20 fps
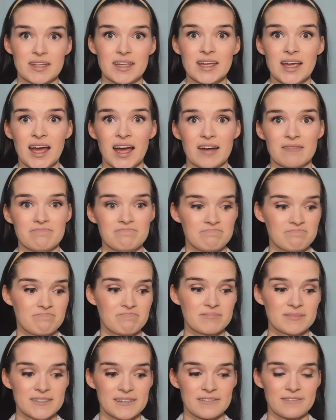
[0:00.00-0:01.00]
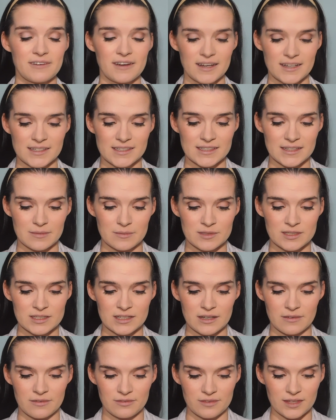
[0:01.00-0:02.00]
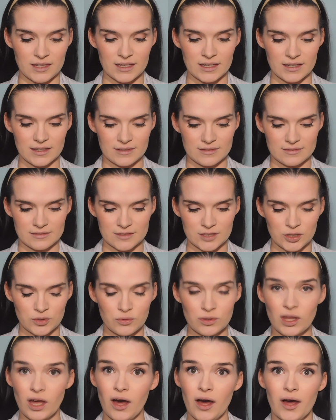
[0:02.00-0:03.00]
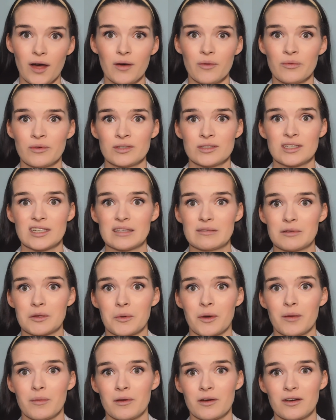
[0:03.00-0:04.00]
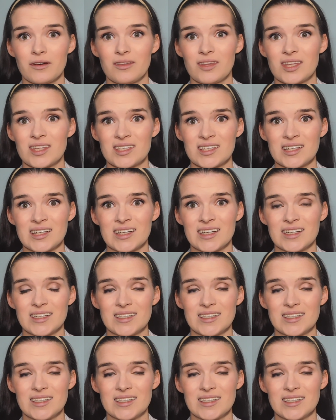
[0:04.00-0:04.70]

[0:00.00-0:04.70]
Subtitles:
yeah, to find some stuff that you thought was going to be way better that's not.